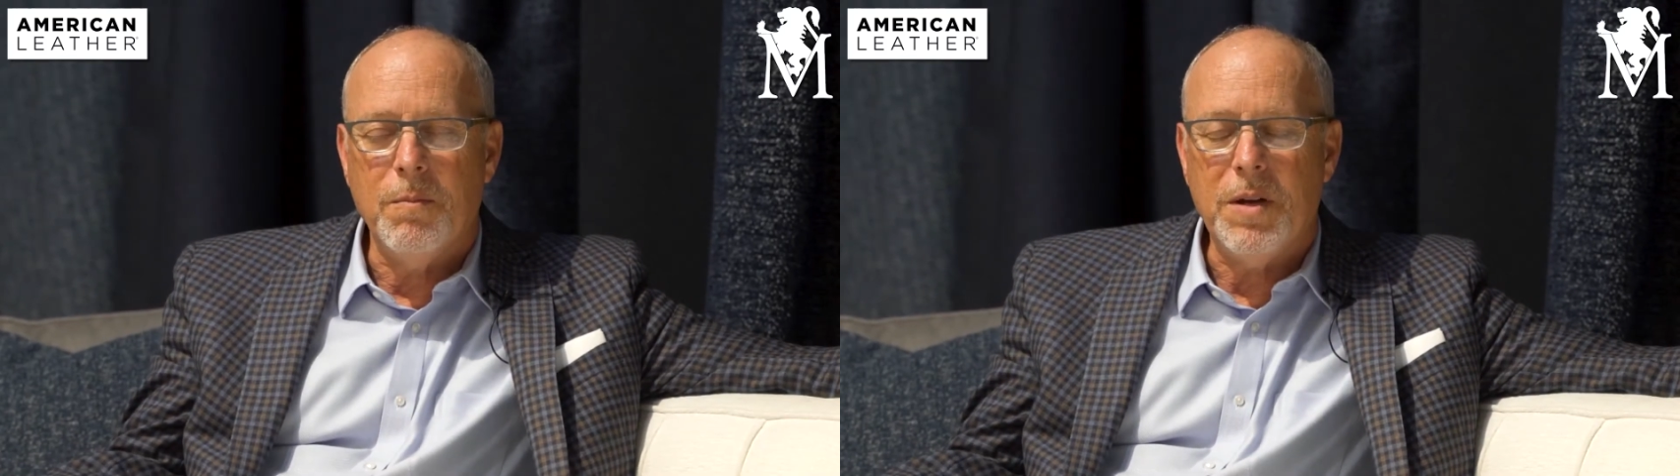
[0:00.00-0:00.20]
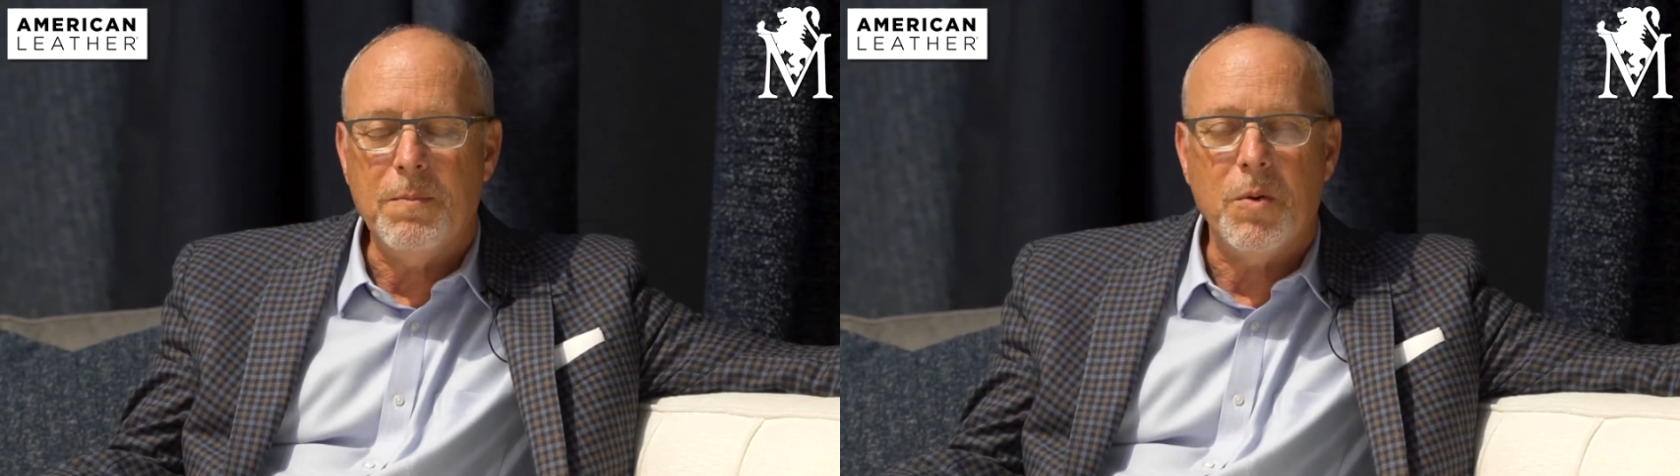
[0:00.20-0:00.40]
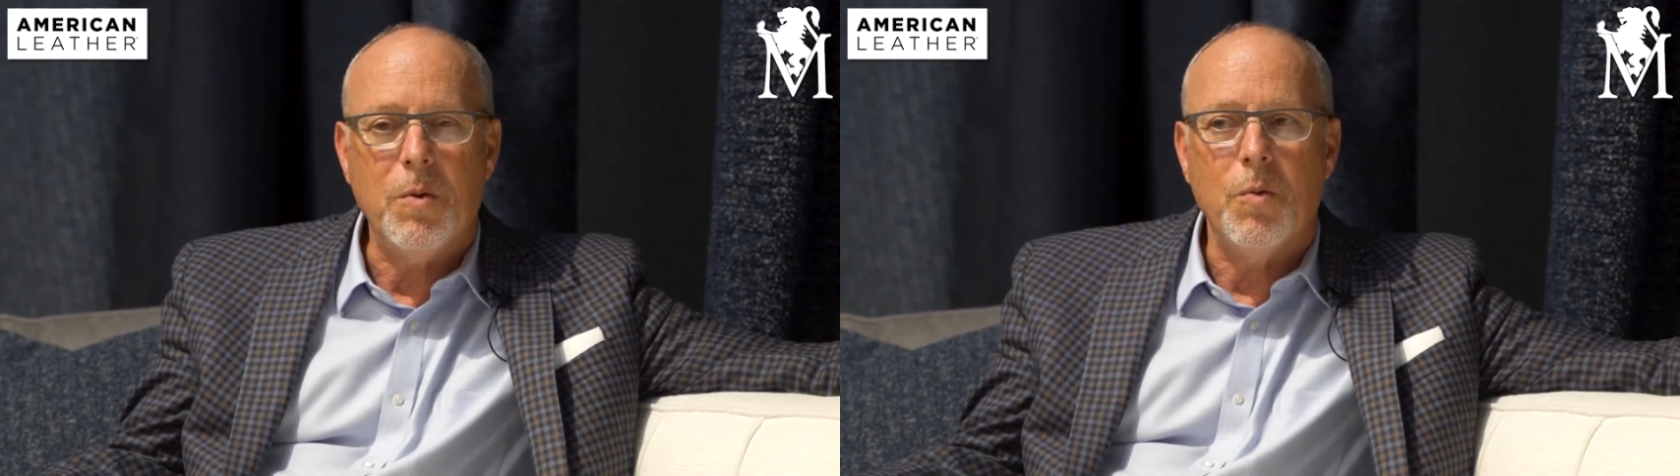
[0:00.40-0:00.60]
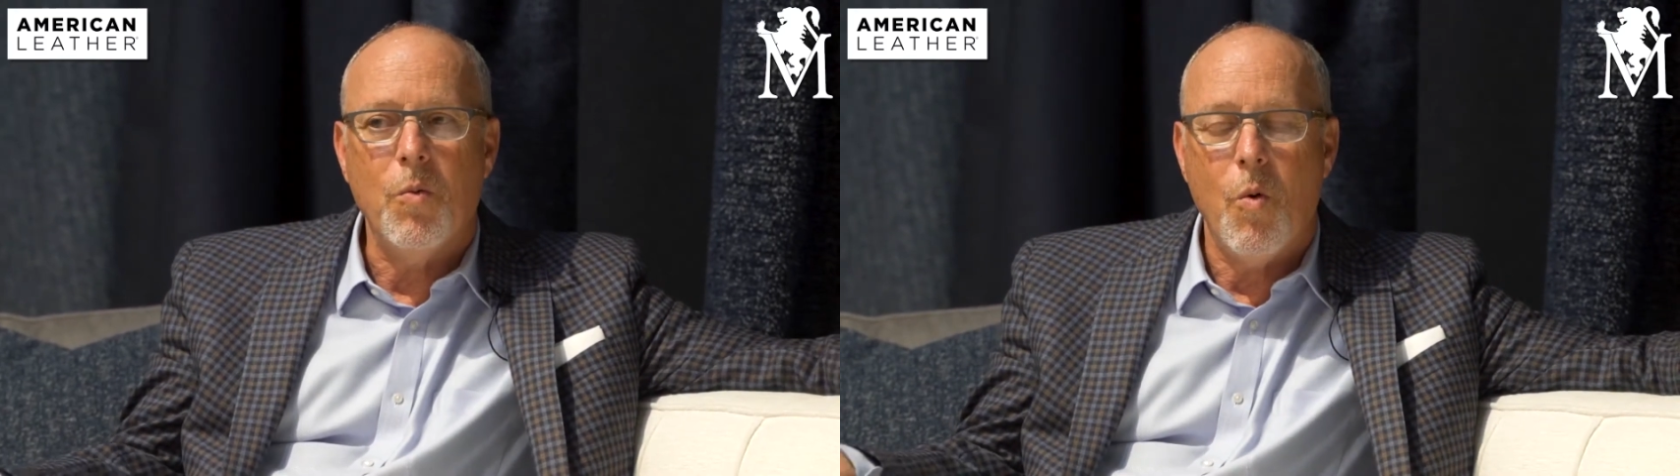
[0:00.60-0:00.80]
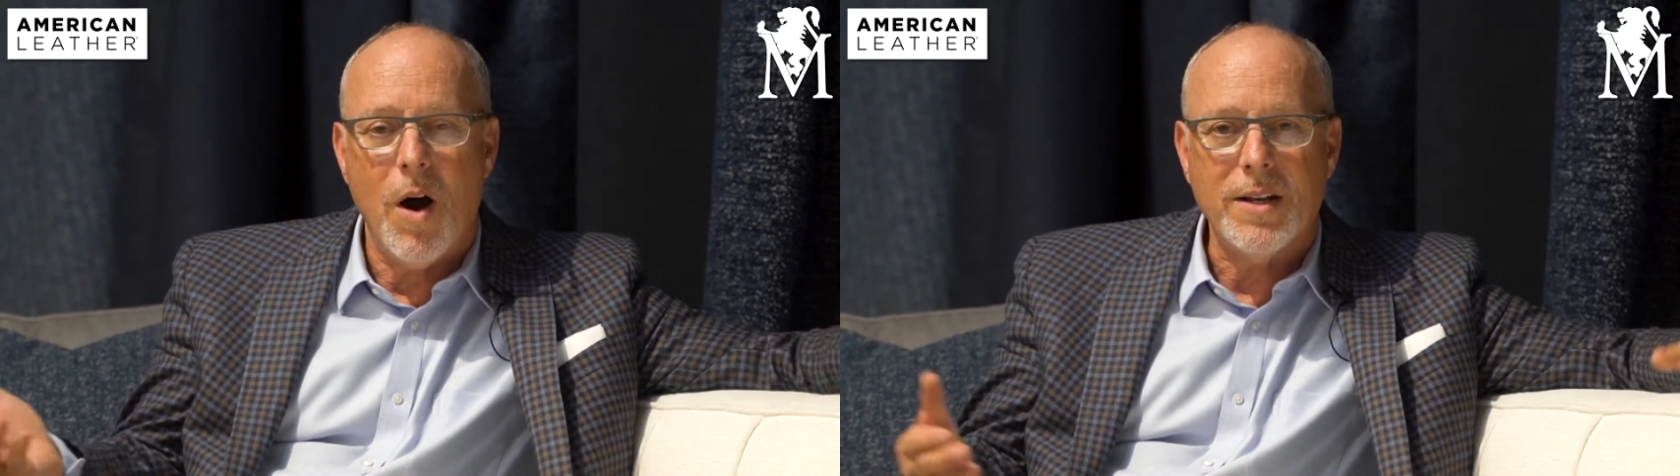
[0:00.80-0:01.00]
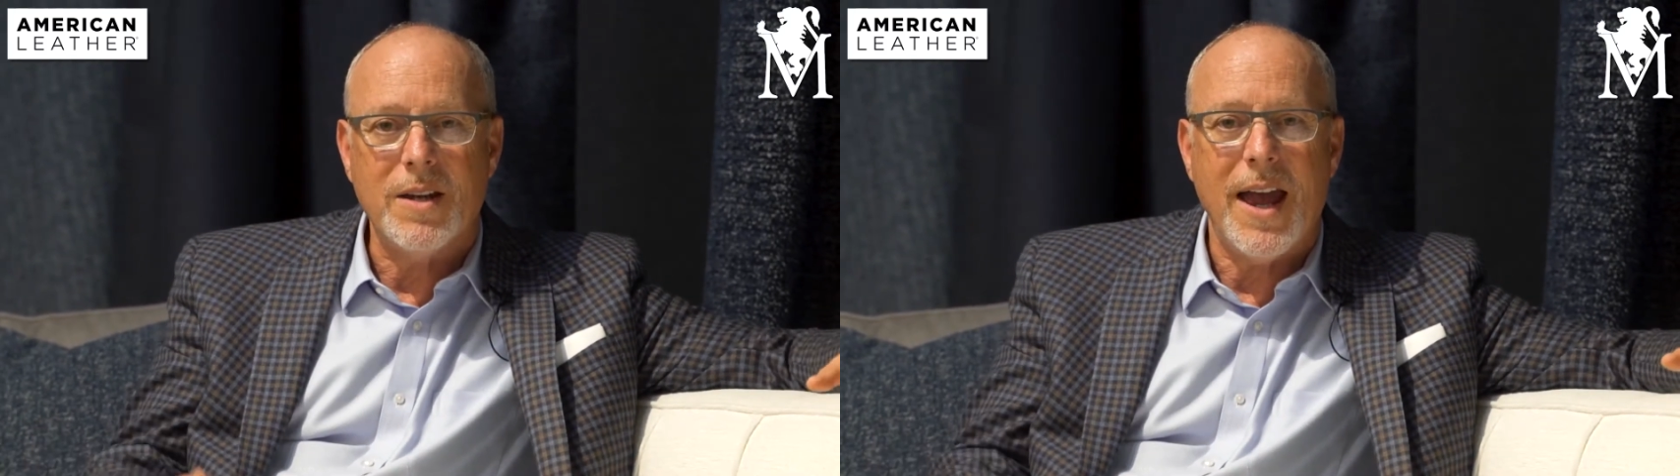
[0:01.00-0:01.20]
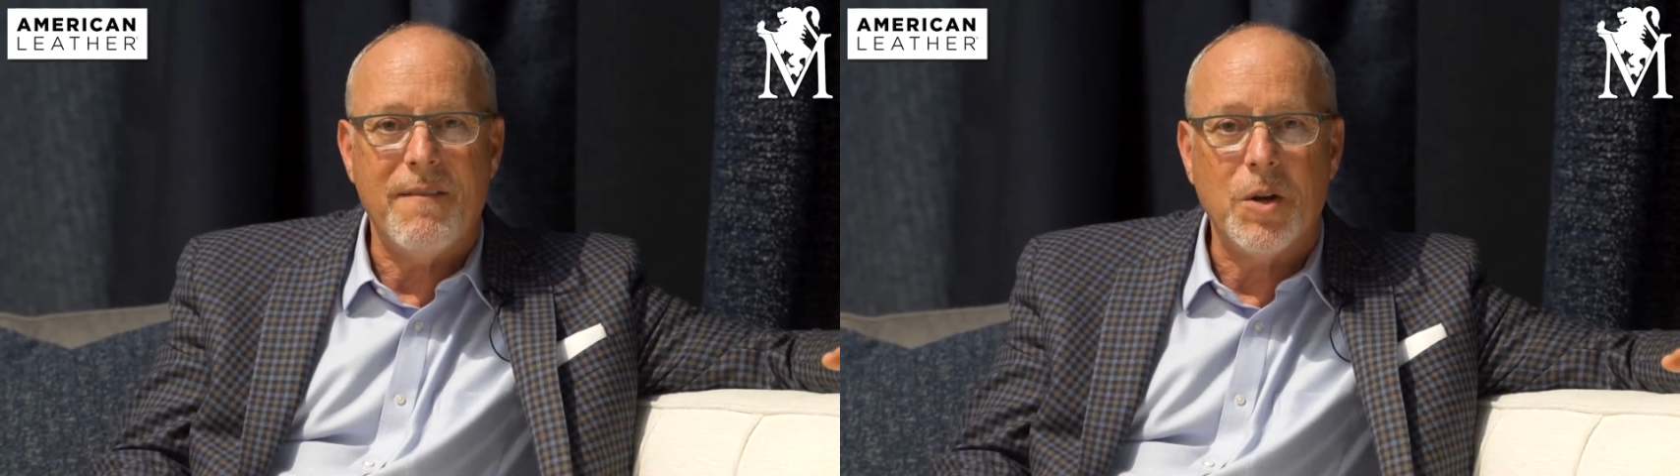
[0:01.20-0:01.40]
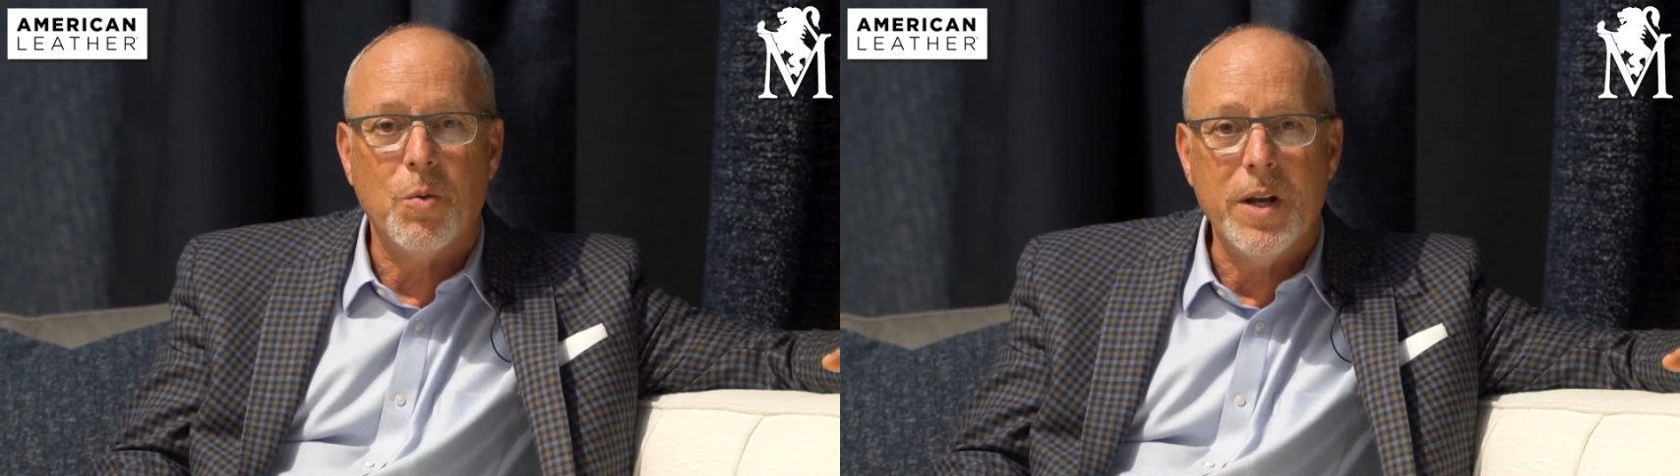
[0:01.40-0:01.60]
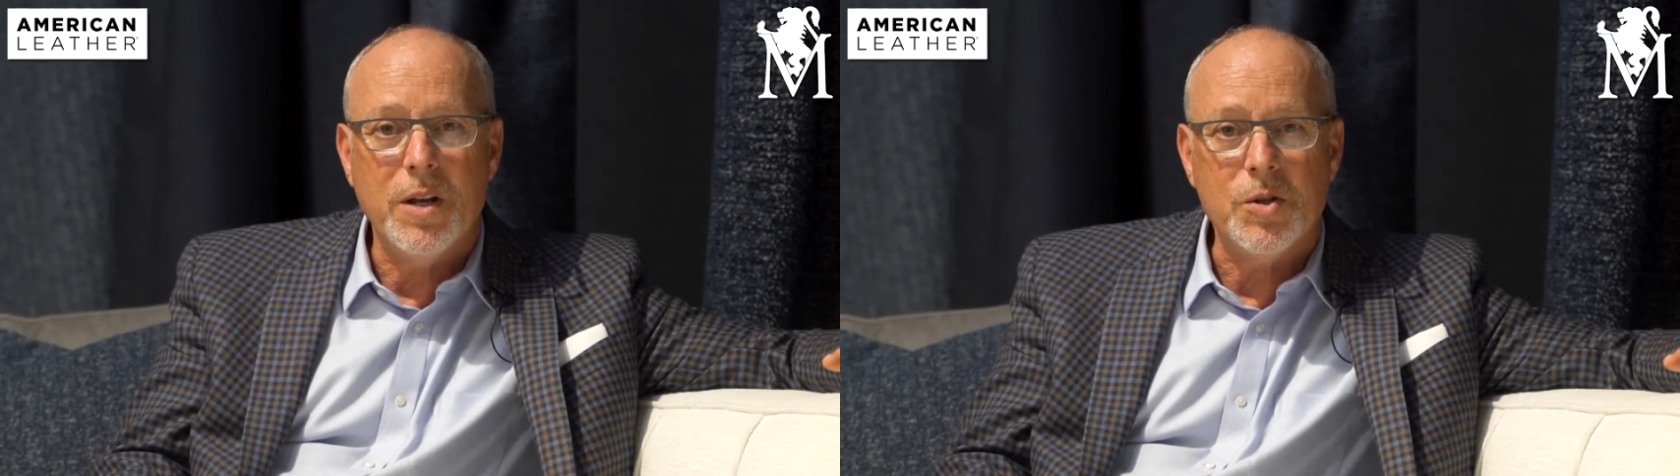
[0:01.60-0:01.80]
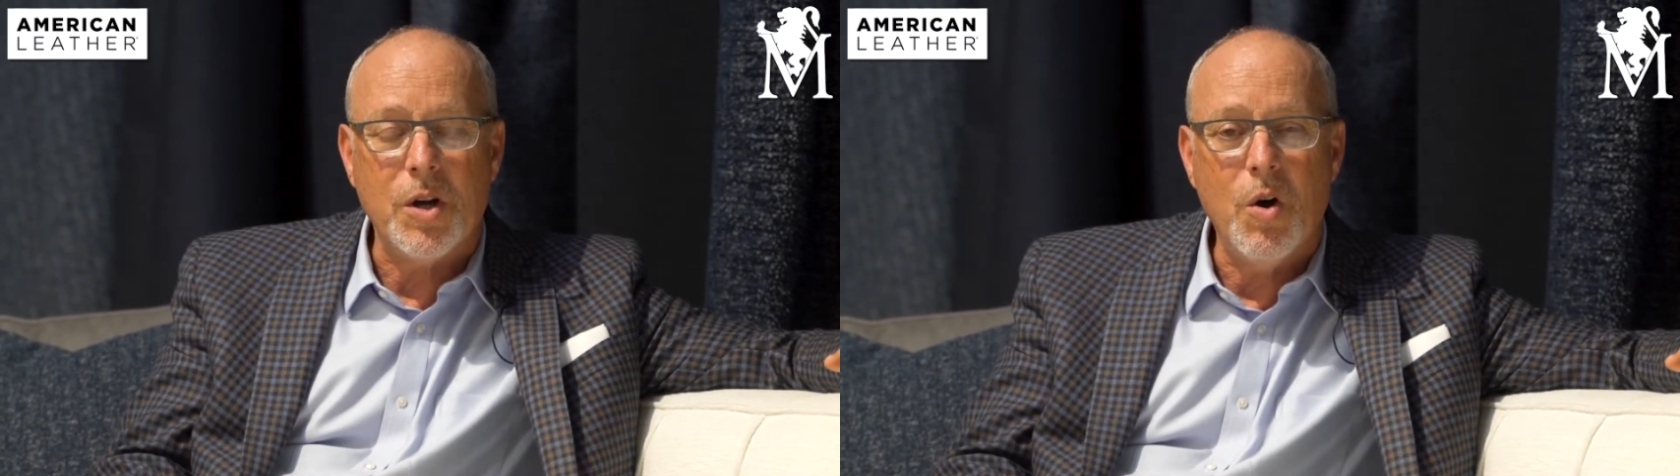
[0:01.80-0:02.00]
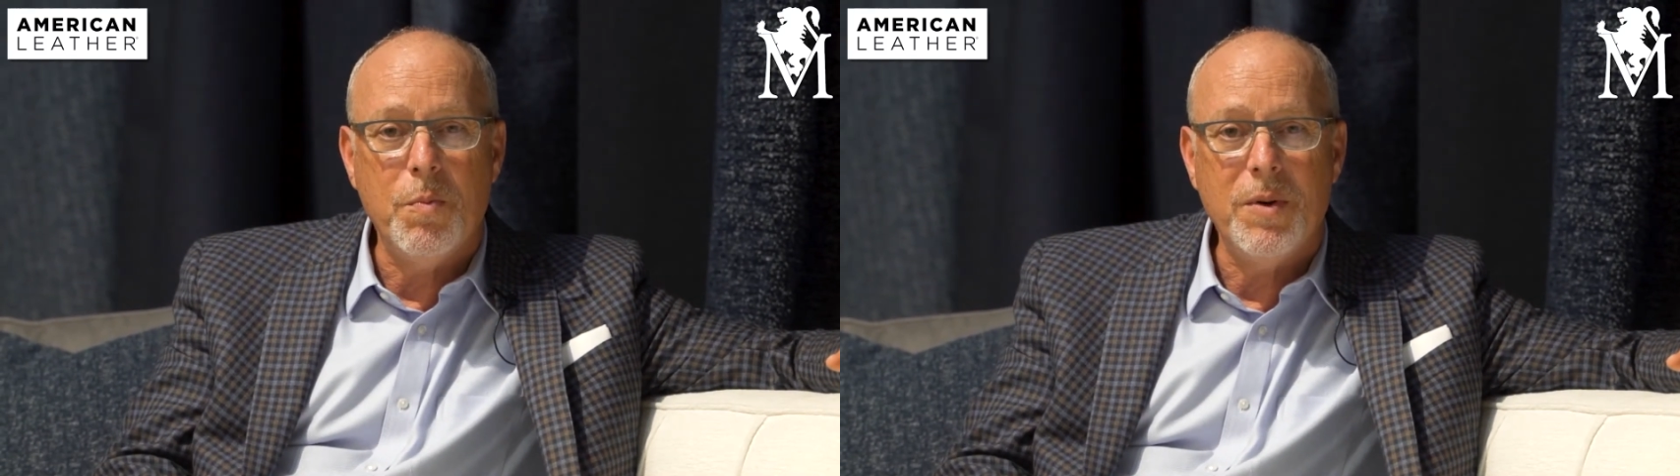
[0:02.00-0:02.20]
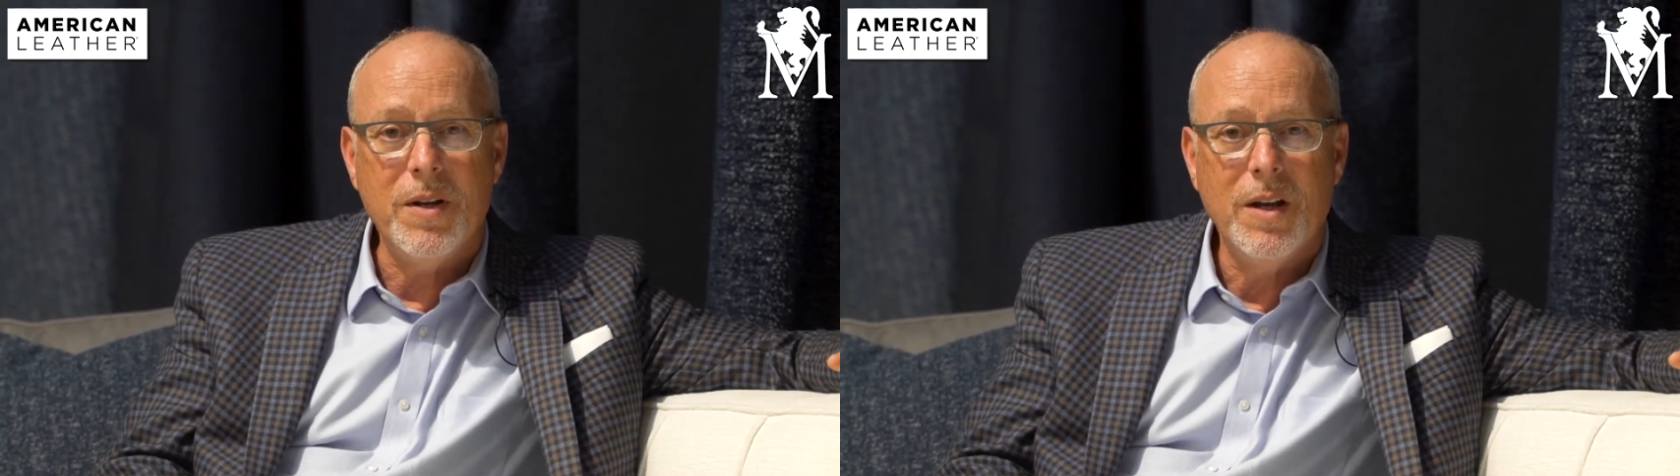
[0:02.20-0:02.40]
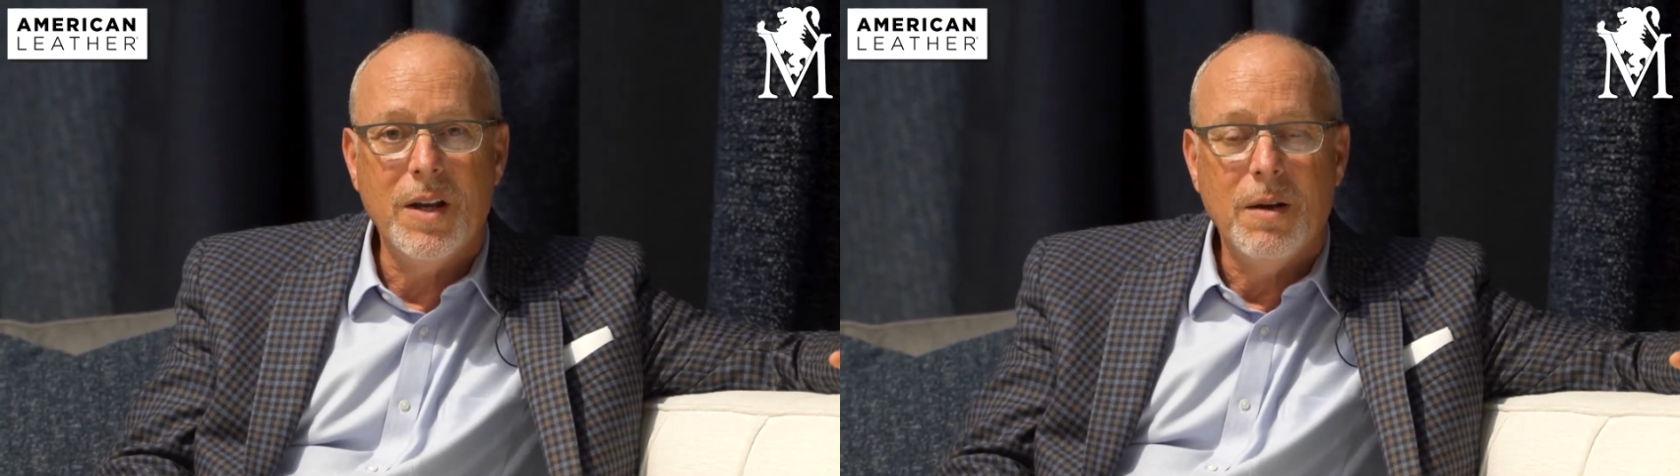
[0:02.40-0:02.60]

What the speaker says: People want to have their windows open,